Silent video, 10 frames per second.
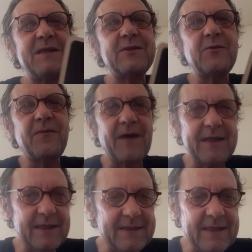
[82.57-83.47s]
means to
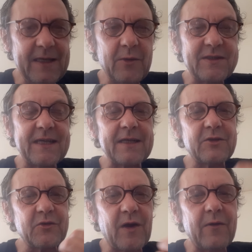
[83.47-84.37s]
find this inner
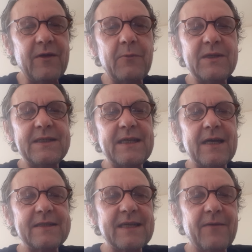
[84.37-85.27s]
sanctuary within
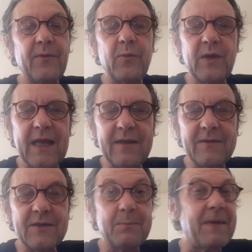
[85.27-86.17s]
ourselves, or we
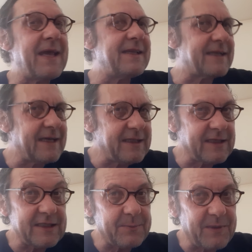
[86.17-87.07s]
can maintain
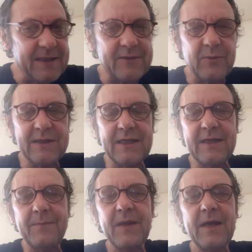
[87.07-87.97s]
this peace
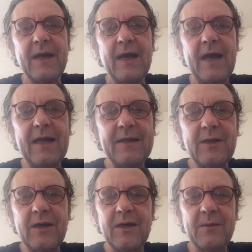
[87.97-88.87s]
within, and
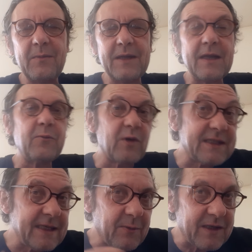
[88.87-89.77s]
then we'll
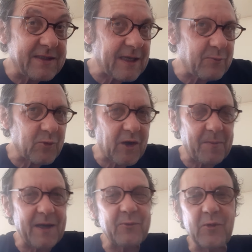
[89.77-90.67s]
see when it's time to
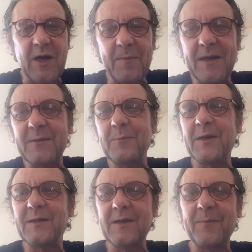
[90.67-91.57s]
come out, we'll come out.
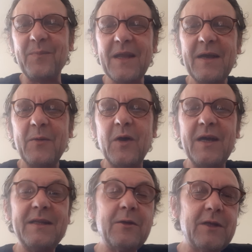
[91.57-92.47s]
But
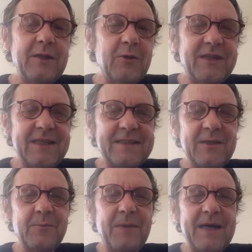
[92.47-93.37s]
in the
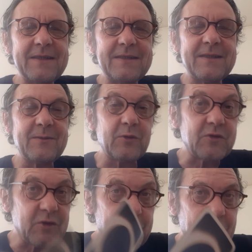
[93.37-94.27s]
distant past, the
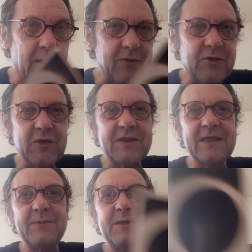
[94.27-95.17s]
subconscious,
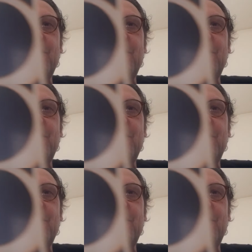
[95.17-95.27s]
there's been